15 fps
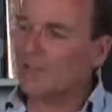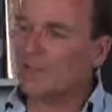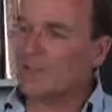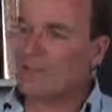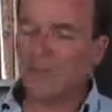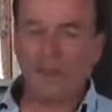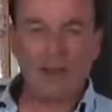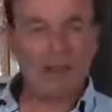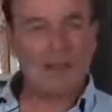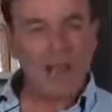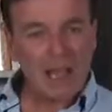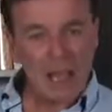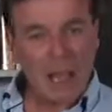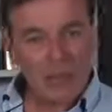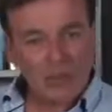I was like
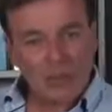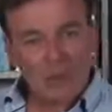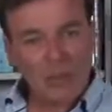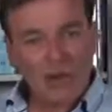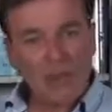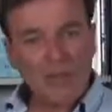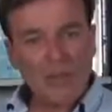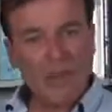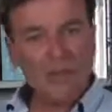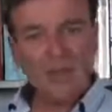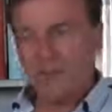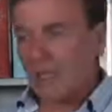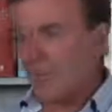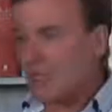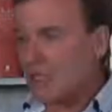around Hamilton Island, at a
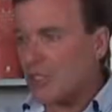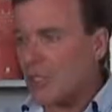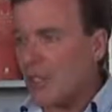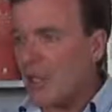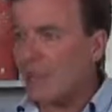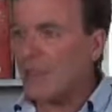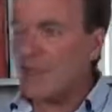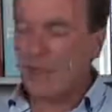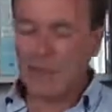station there.